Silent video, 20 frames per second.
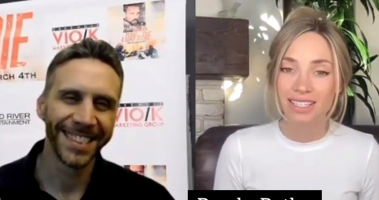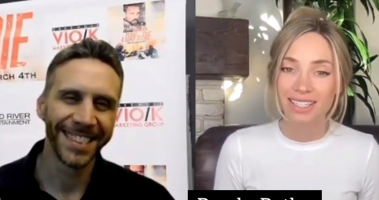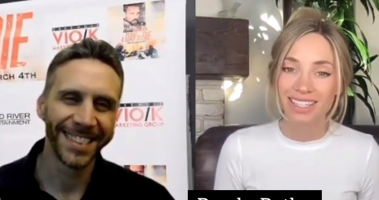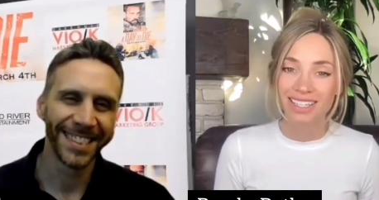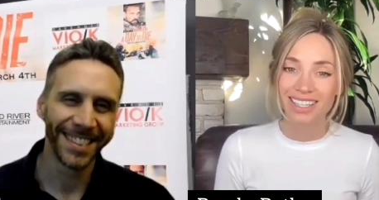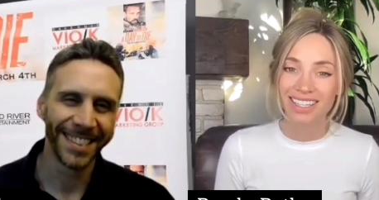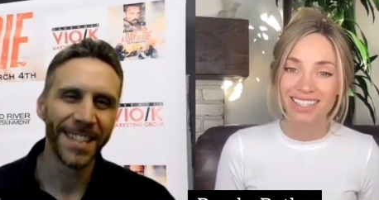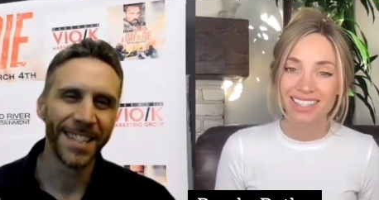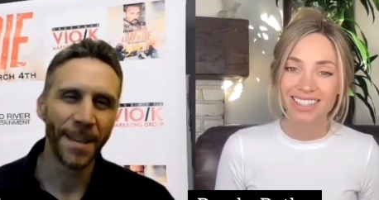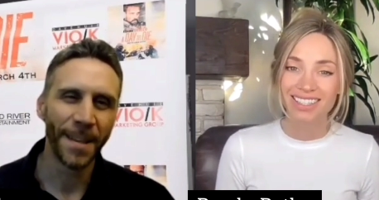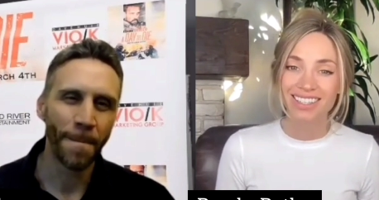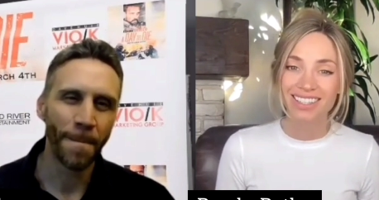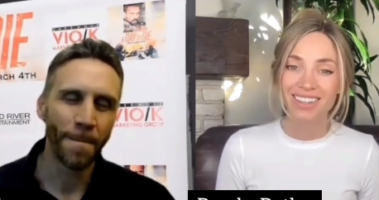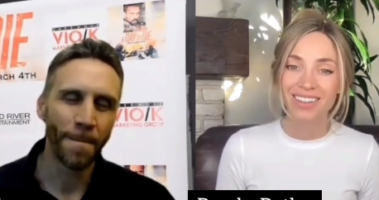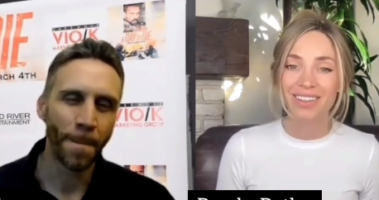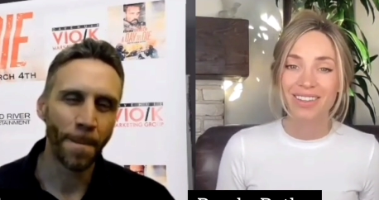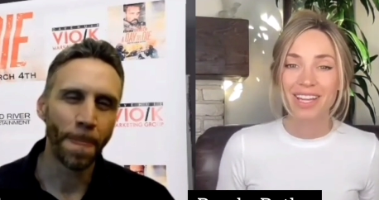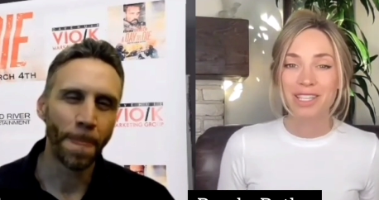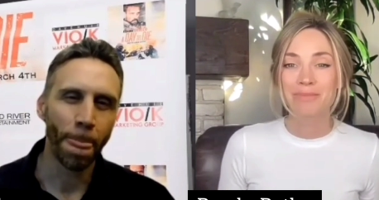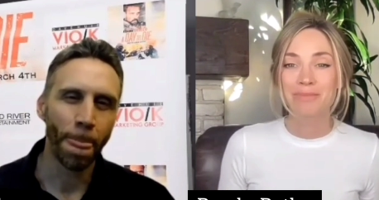Speaker 1: and so
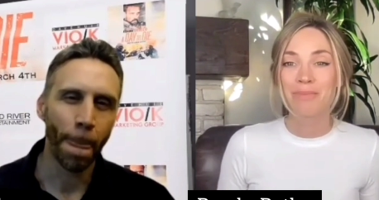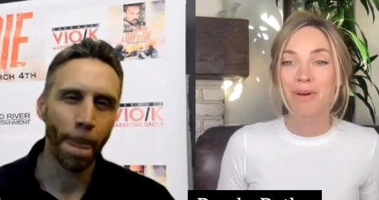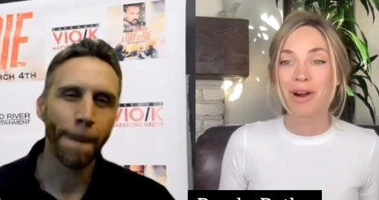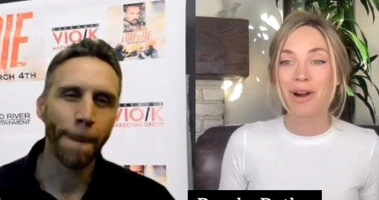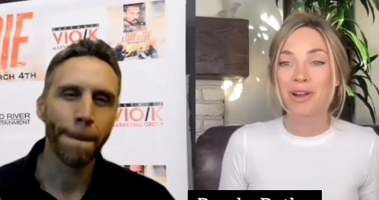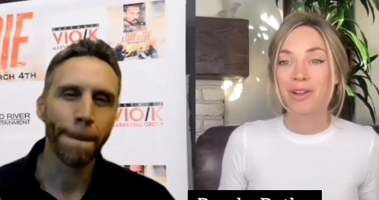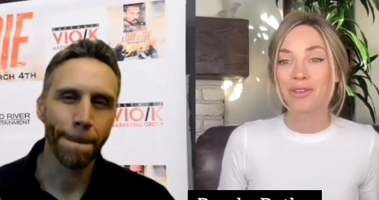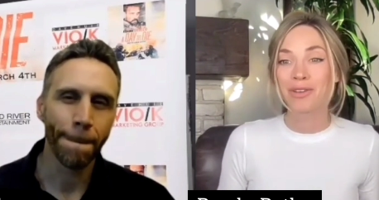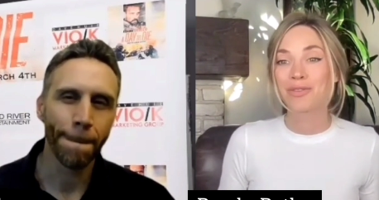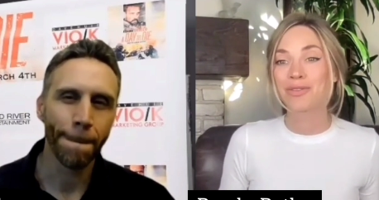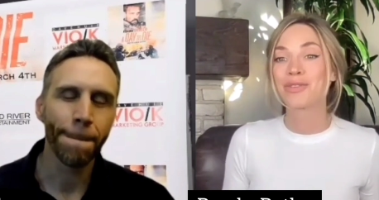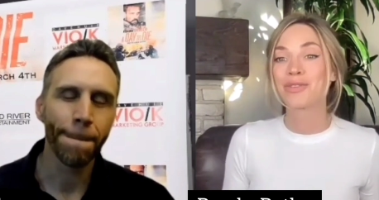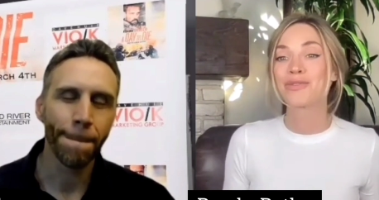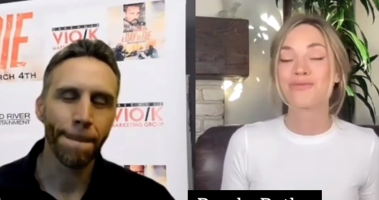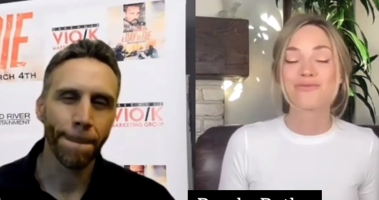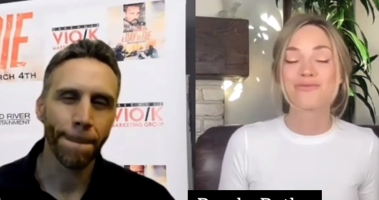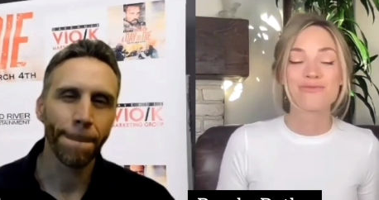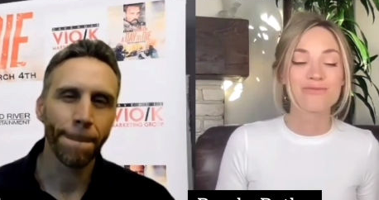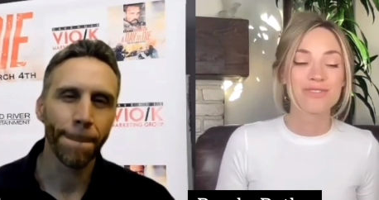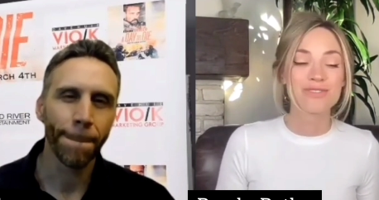that's part of
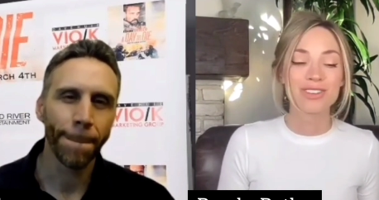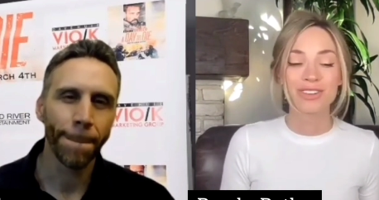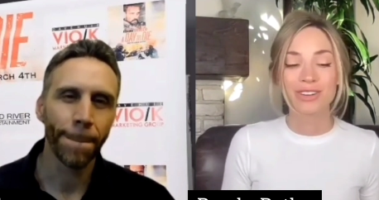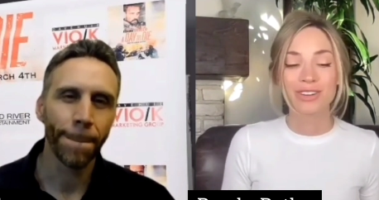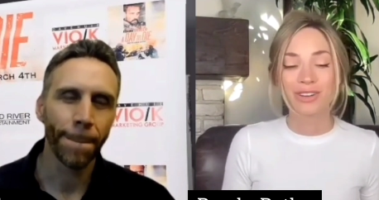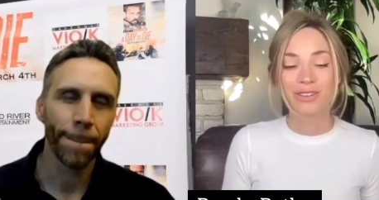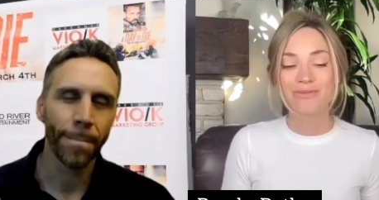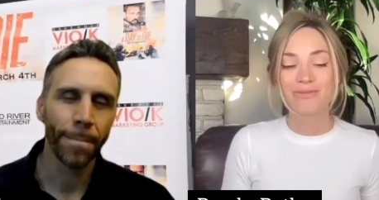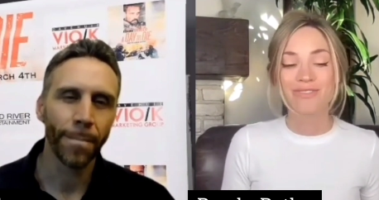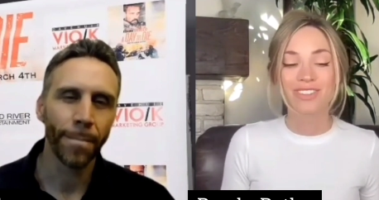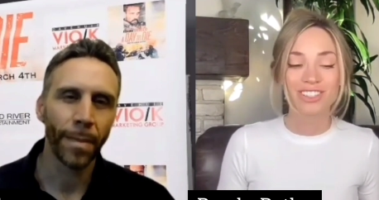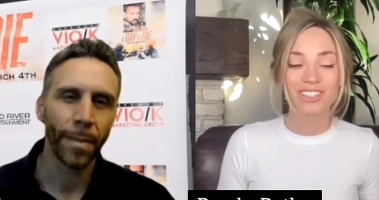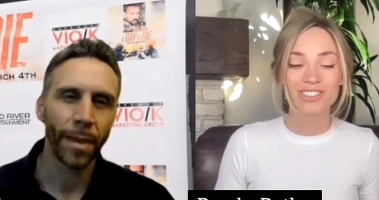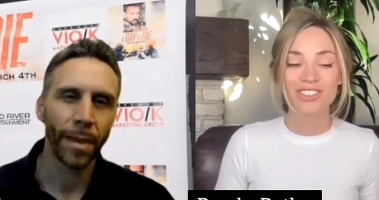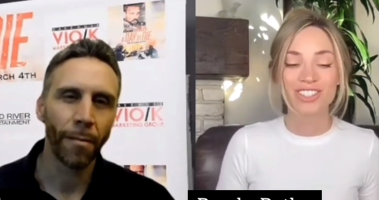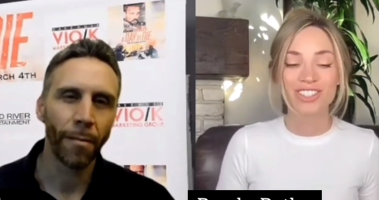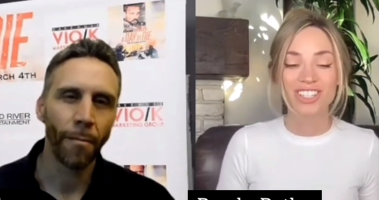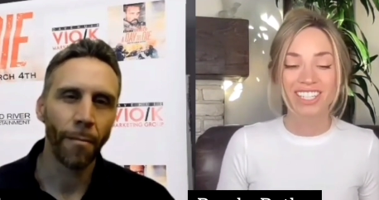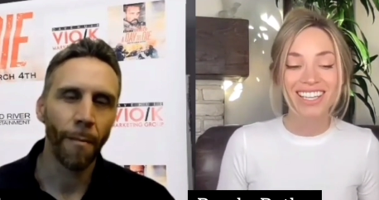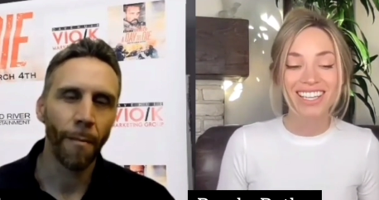who you know
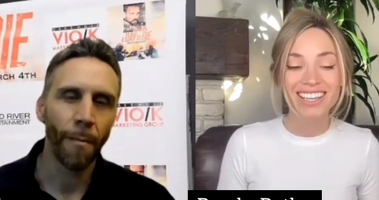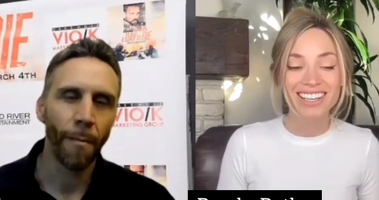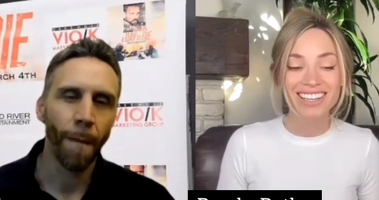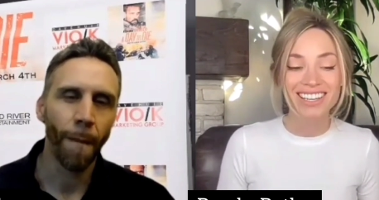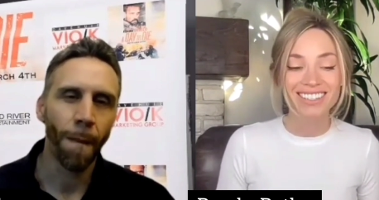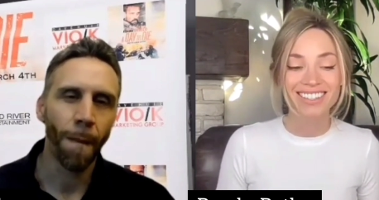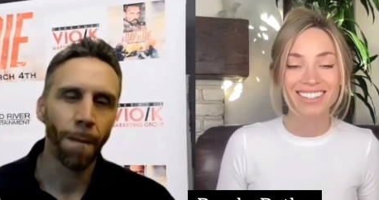she is.